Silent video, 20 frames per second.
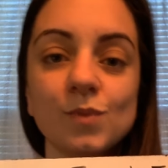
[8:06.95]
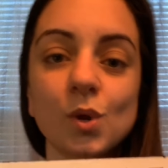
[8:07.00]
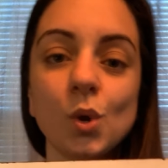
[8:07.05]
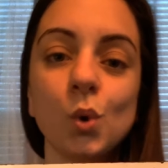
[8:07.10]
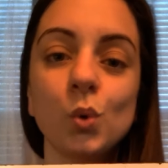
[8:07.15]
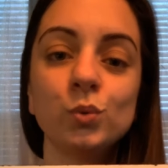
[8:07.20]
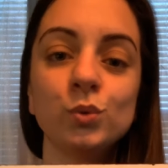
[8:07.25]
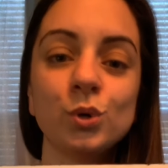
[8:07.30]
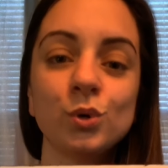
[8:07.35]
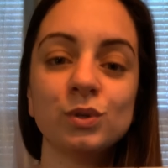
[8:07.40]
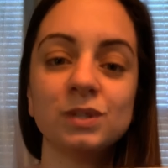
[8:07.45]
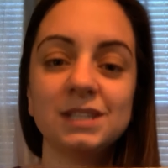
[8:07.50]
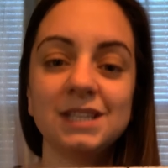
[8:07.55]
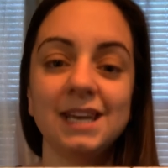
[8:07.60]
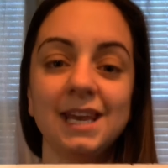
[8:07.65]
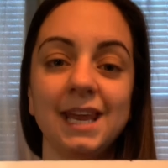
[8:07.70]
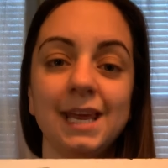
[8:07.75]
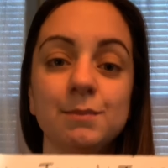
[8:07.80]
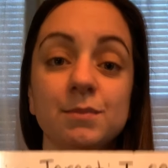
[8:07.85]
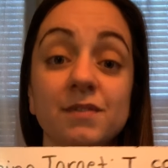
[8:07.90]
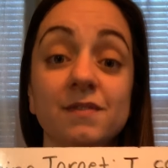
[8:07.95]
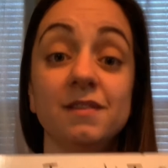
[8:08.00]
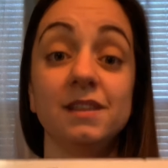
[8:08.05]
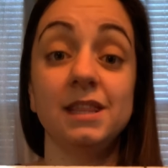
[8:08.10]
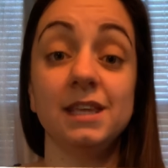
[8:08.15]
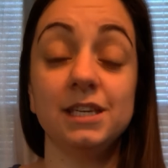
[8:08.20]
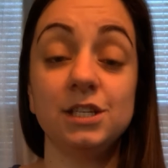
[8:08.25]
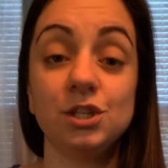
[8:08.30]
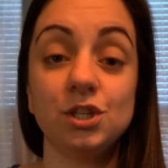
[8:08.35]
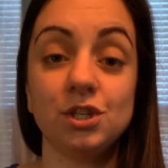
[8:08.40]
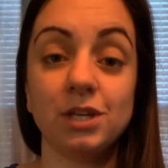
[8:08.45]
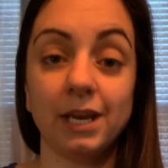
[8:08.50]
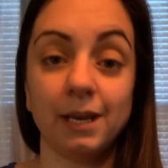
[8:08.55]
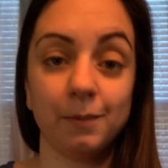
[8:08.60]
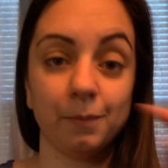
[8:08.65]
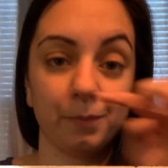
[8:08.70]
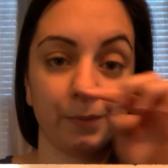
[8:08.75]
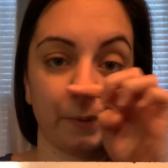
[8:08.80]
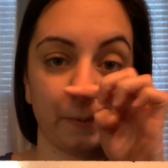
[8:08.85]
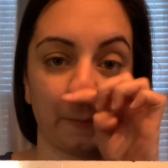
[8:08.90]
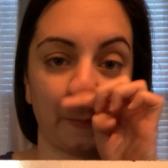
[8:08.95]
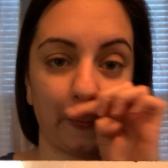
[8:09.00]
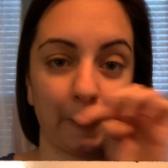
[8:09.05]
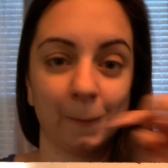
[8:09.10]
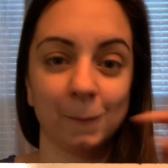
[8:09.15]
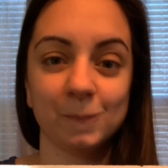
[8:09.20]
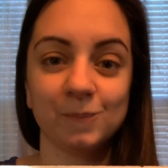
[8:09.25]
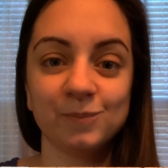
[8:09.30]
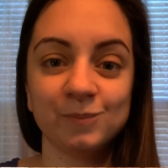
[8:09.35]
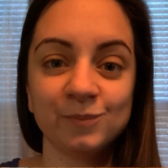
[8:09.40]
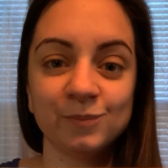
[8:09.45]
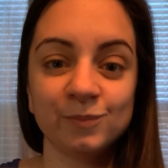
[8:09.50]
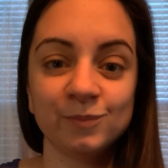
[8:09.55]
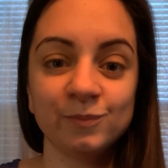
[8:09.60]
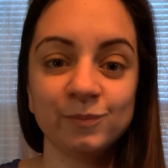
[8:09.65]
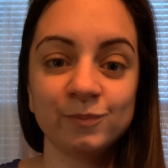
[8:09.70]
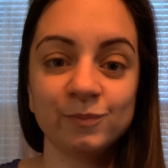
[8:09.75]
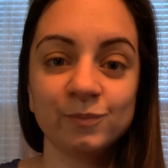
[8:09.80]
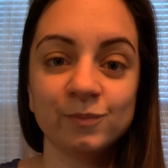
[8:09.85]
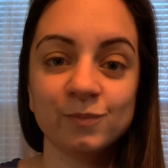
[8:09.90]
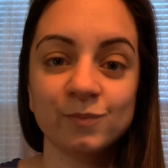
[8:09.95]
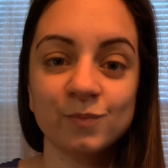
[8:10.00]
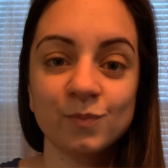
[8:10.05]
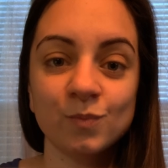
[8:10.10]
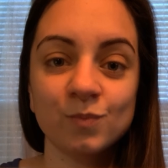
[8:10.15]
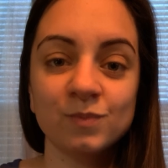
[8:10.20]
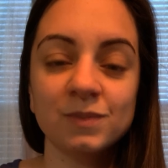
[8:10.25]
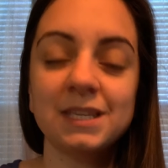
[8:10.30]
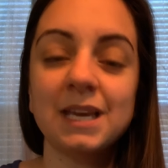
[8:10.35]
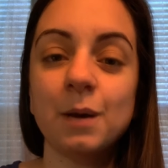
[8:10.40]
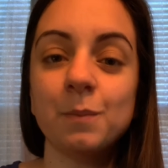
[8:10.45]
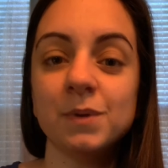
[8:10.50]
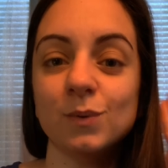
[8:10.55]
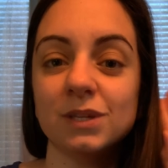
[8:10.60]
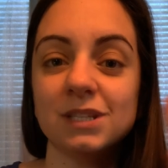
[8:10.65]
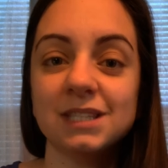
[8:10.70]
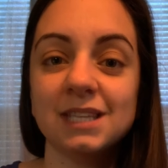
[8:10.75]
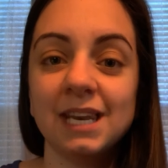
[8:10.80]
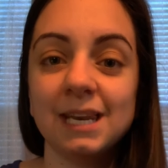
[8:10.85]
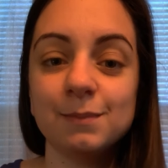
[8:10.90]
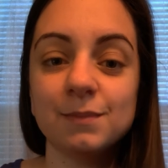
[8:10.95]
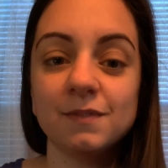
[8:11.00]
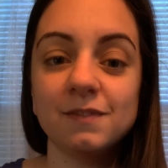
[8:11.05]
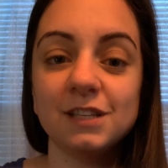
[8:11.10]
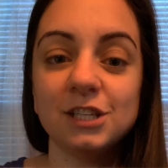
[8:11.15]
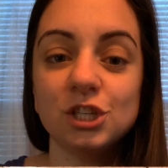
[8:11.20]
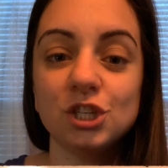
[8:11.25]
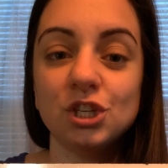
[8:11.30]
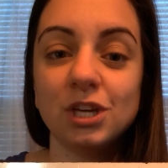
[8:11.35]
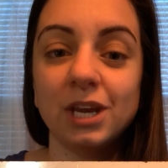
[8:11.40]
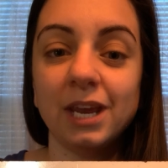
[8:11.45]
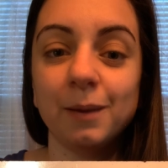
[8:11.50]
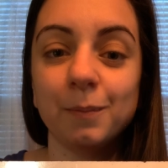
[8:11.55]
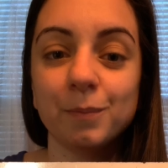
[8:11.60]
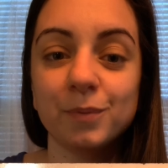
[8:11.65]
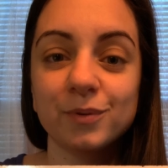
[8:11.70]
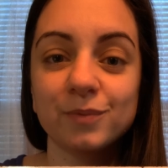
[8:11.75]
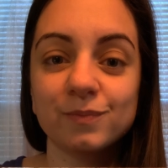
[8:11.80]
Who knows the name of this shape? Tell me, what's the name of this shape?